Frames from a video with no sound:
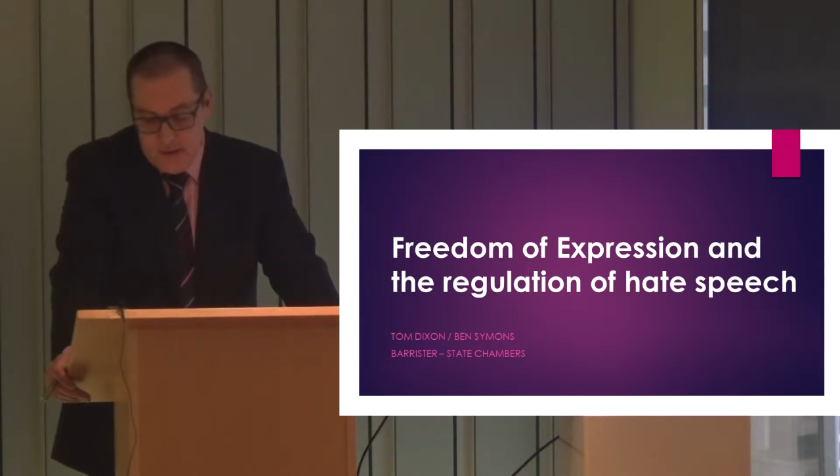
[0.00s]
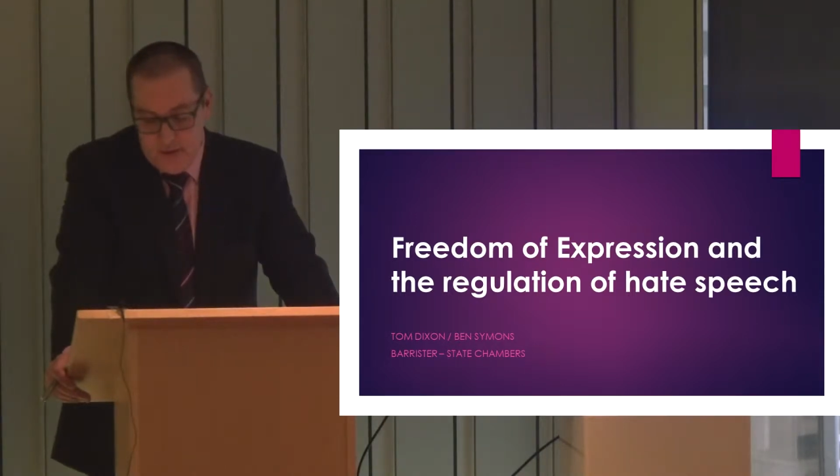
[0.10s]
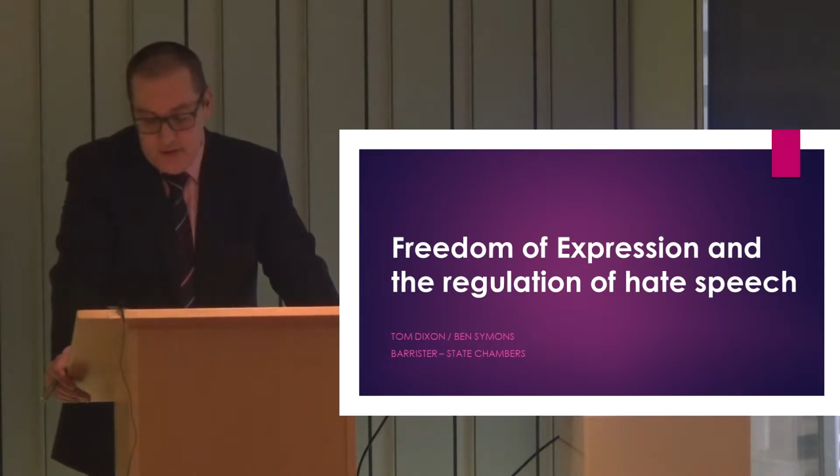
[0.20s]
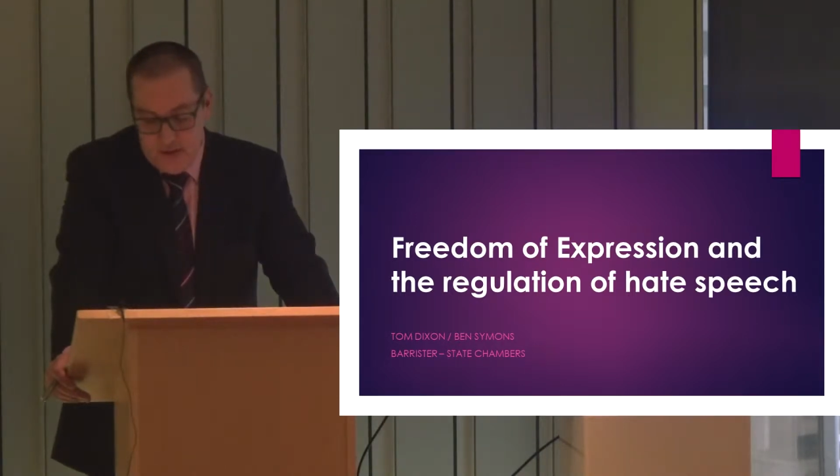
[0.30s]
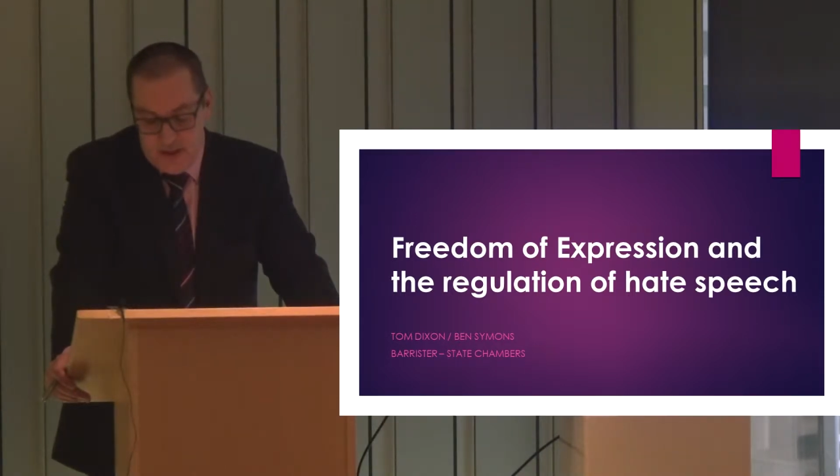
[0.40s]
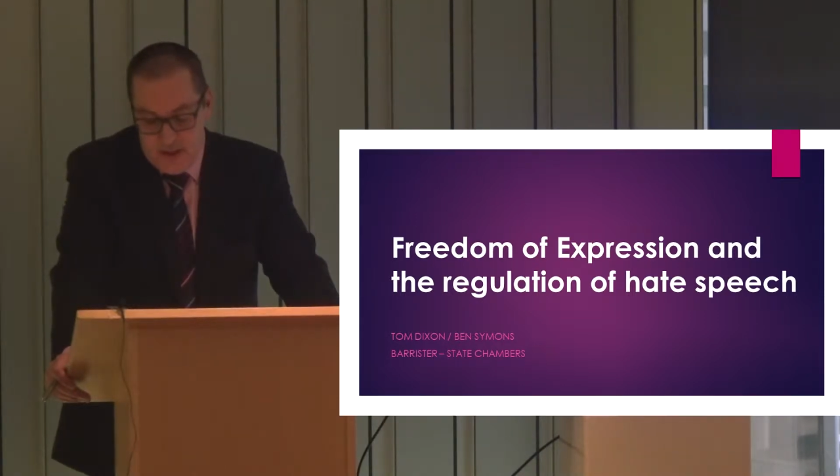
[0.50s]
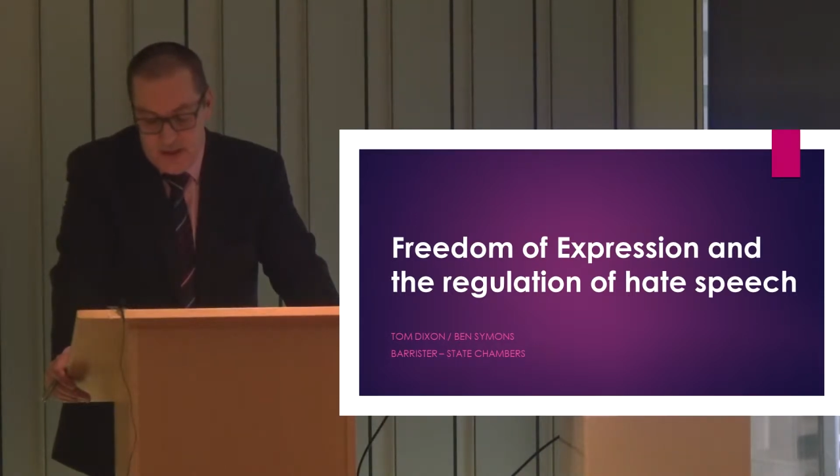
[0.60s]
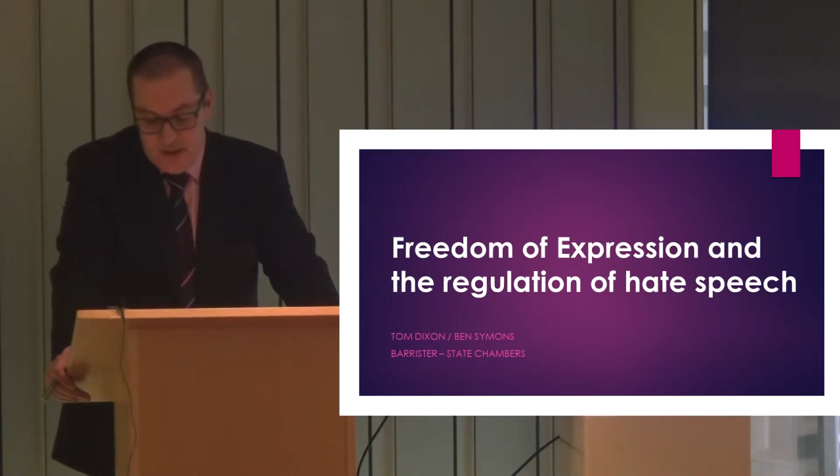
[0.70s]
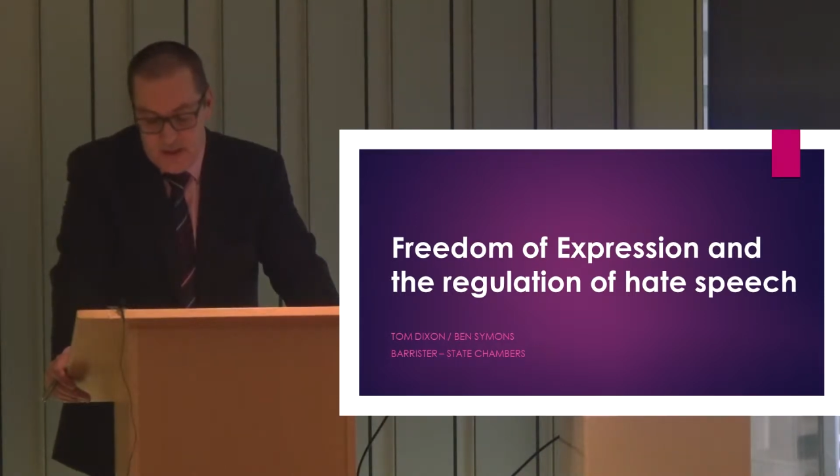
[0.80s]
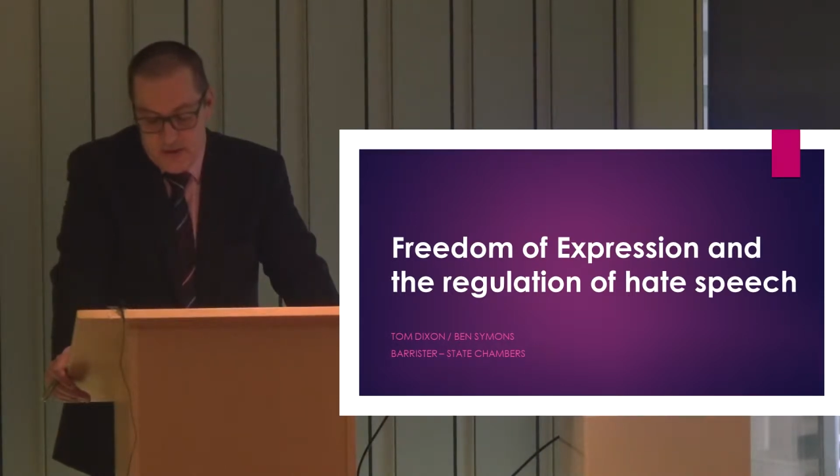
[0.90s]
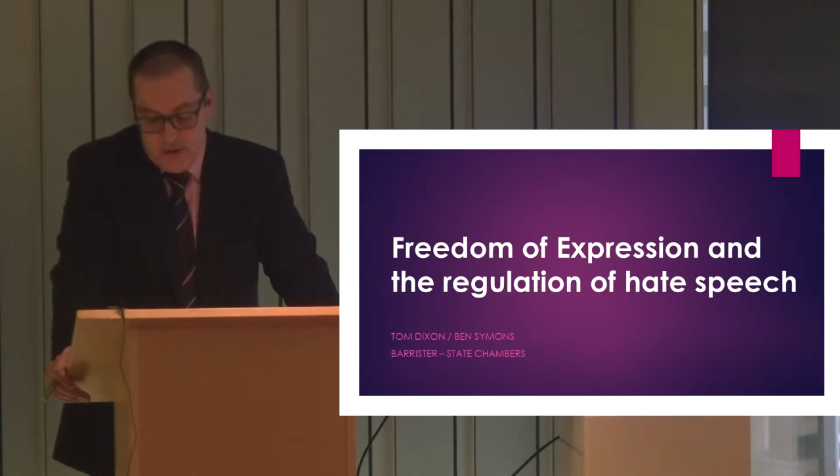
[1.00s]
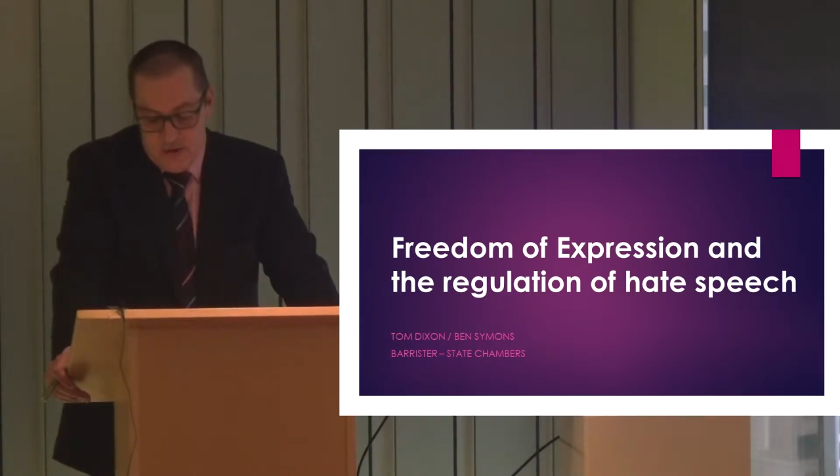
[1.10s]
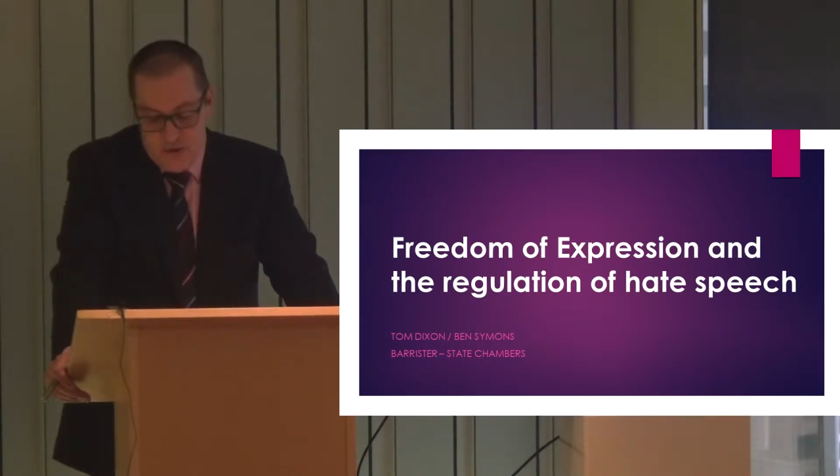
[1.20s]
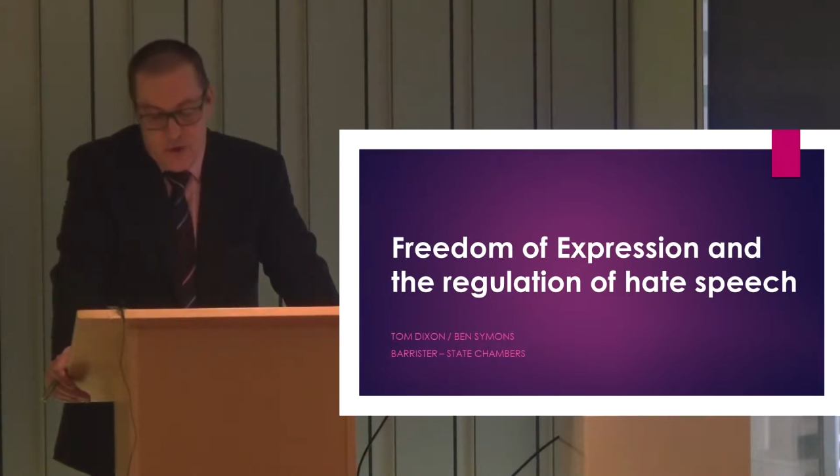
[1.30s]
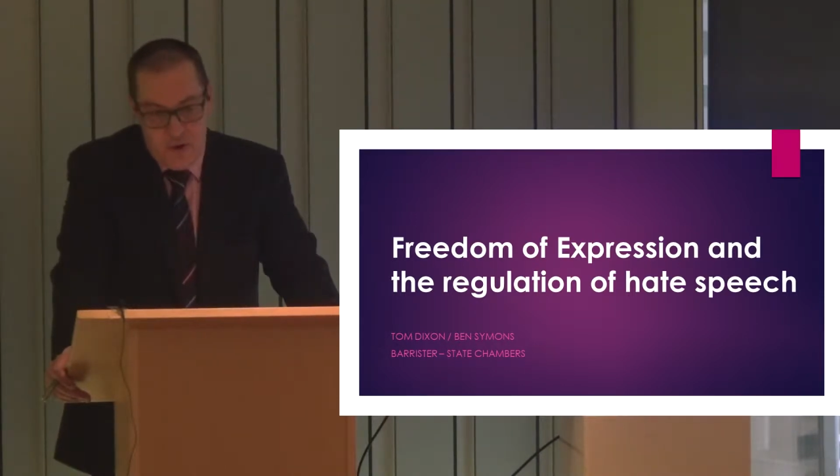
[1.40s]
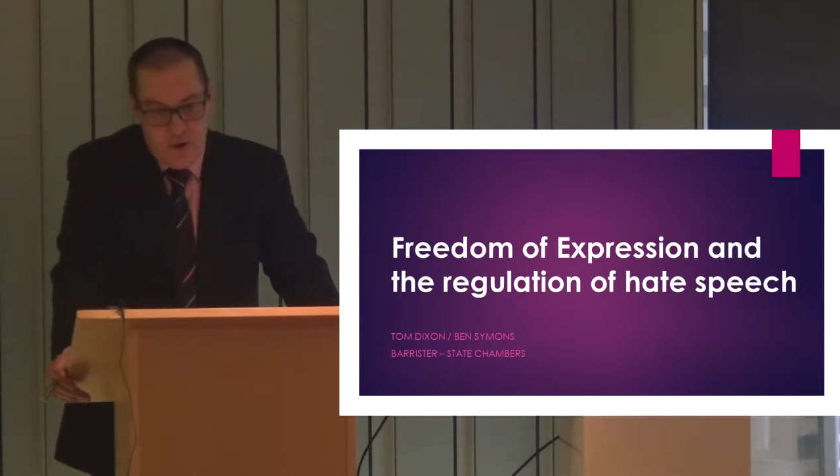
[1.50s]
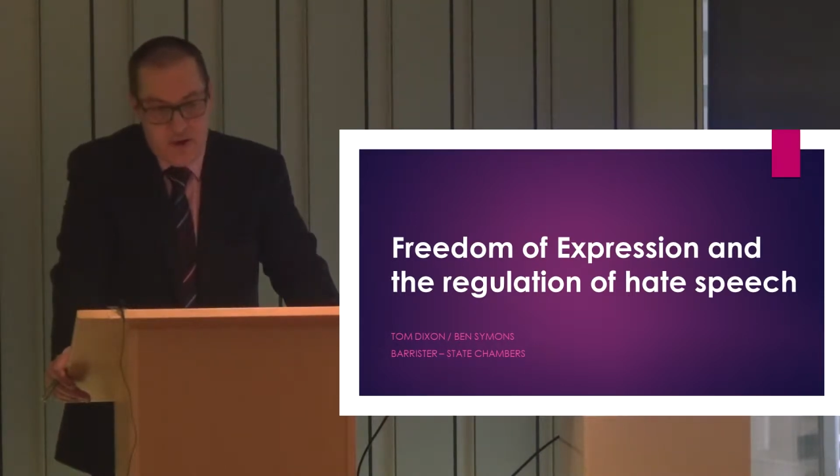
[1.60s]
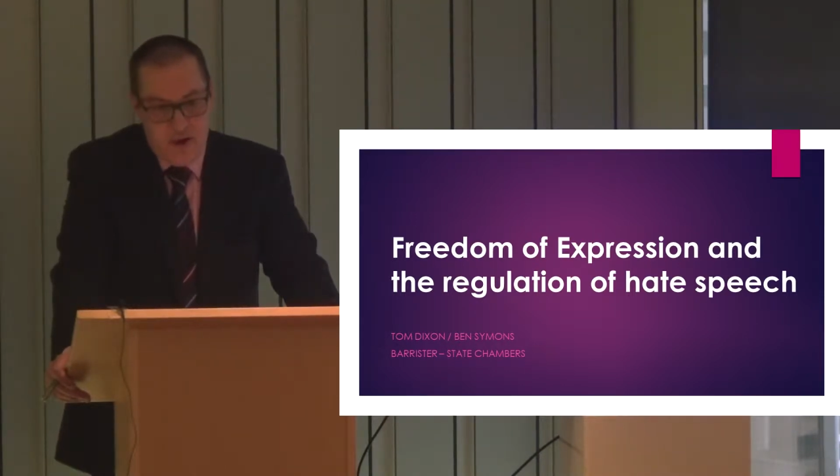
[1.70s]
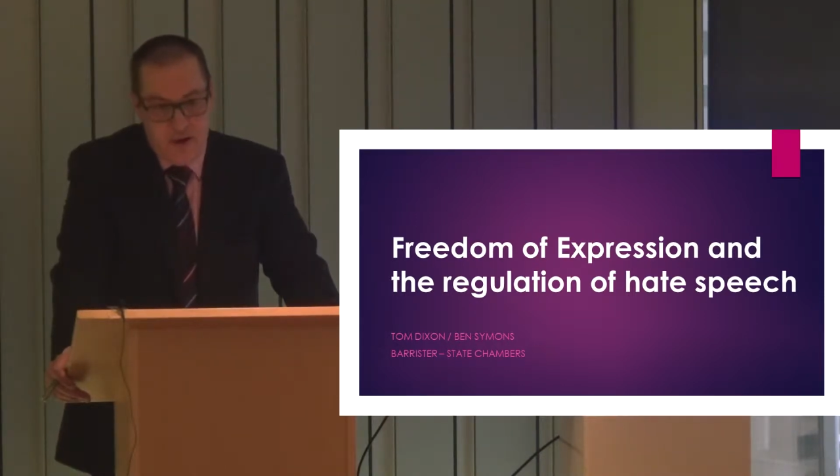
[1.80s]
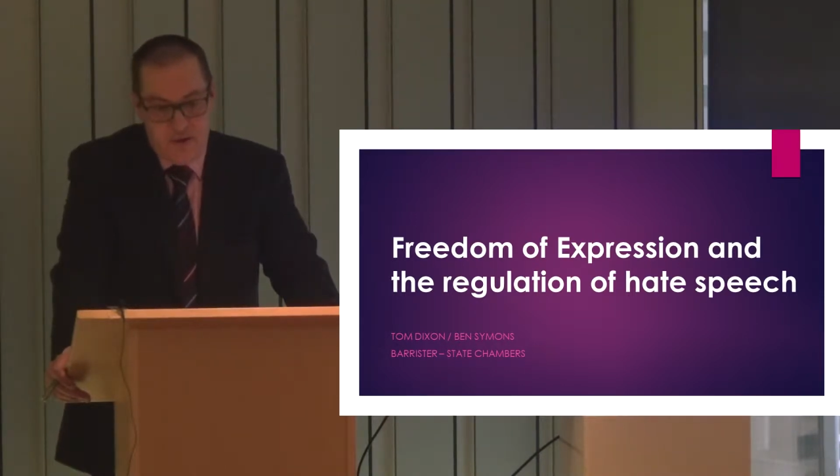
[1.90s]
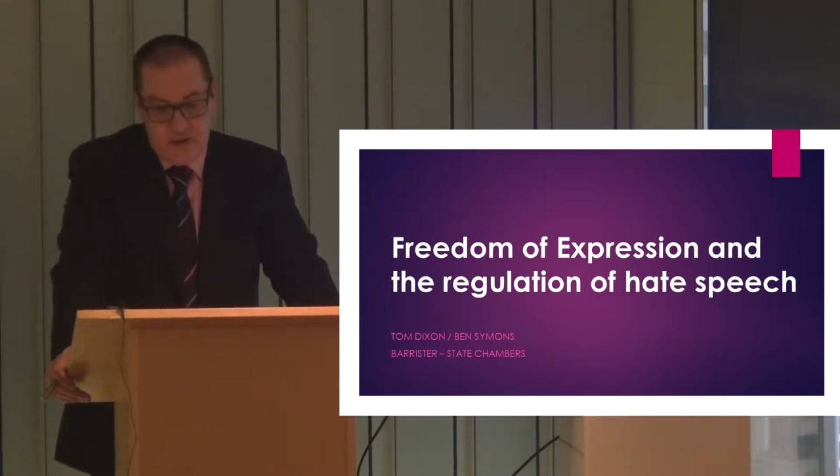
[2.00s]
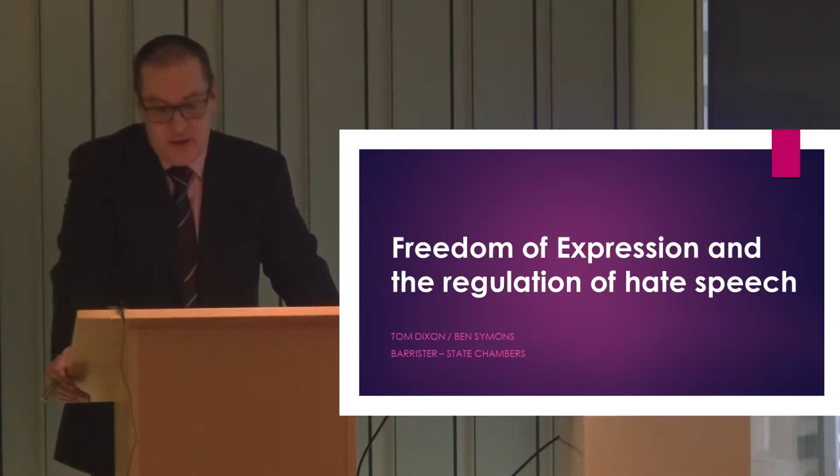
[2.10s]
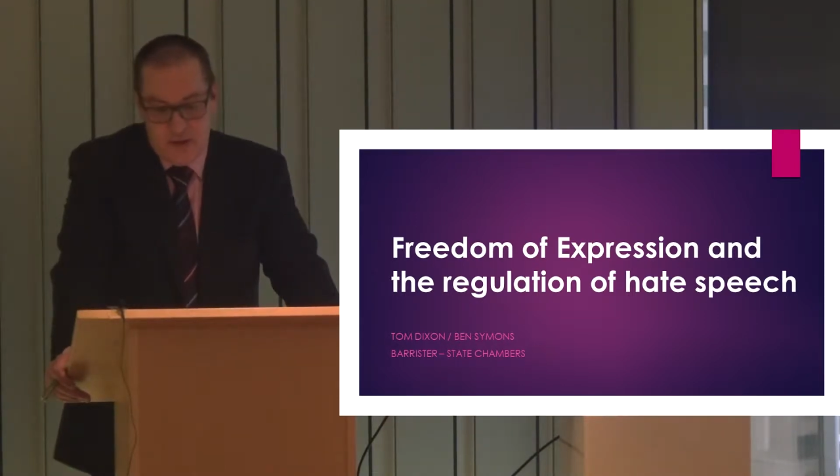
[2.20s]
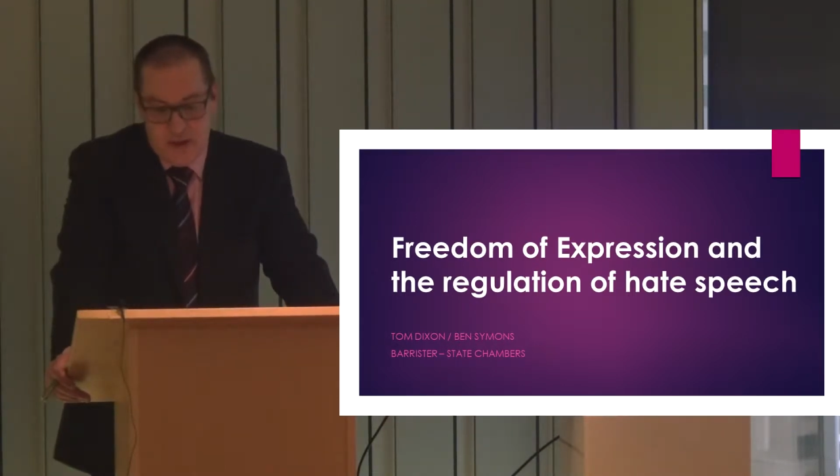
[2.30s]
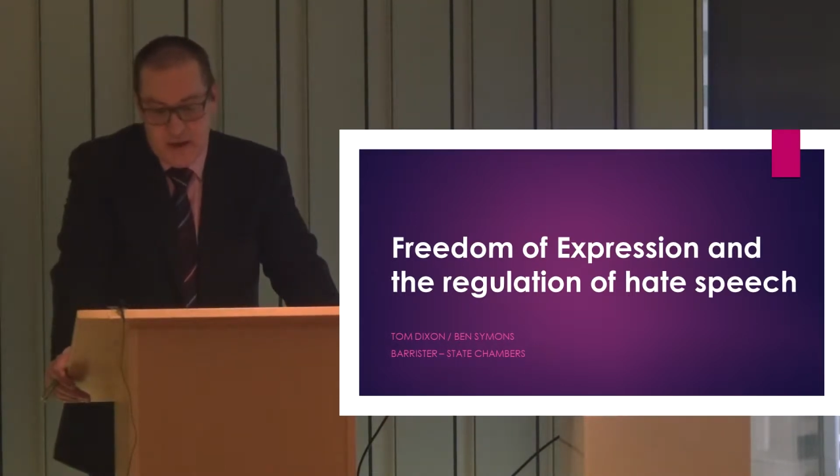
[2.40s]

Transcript: The third, and I think